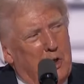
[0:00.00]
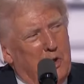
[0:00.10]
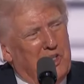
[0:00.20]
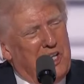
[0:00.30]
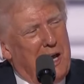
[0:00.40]

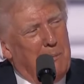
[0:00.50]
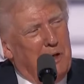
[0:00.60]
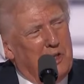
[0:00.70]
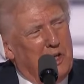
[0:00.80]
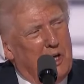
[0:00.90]
to
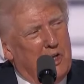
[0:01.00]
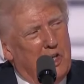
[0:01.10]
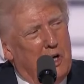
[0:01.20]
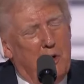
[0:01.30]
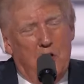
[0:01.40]
establish our
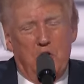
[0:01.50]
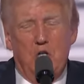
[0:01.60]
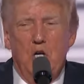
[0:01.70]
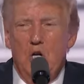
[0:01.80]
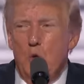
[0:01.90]
cherished
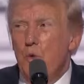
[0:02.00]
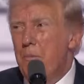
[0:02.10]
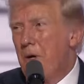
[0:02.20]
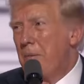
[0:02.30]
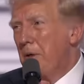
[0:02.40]

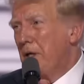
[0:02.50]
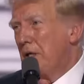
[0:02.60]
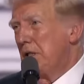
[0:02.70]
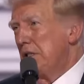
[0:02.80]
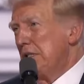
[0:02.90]
republic.